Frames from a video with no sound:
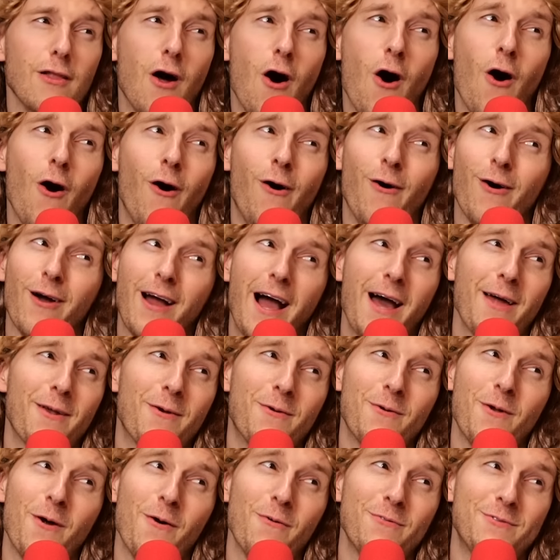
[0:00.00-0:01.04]
long. I
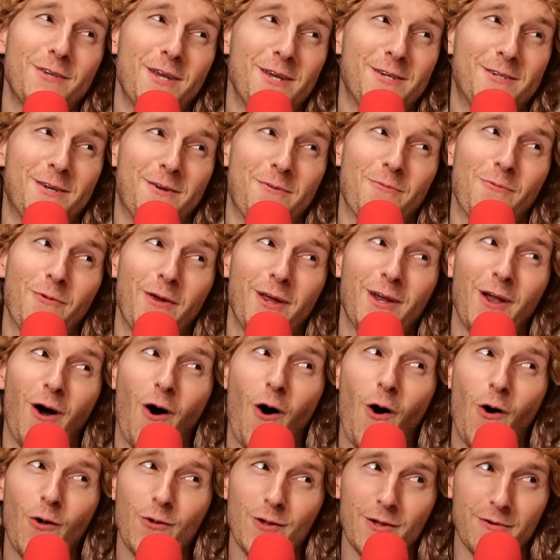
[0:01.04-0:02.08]
don't know if you should read
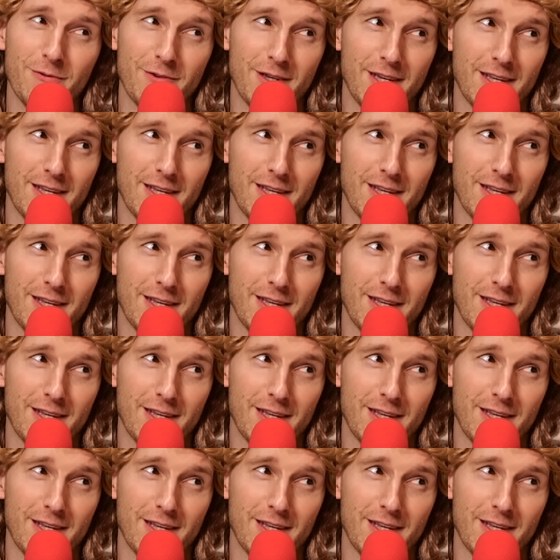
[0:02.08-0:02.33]
all I of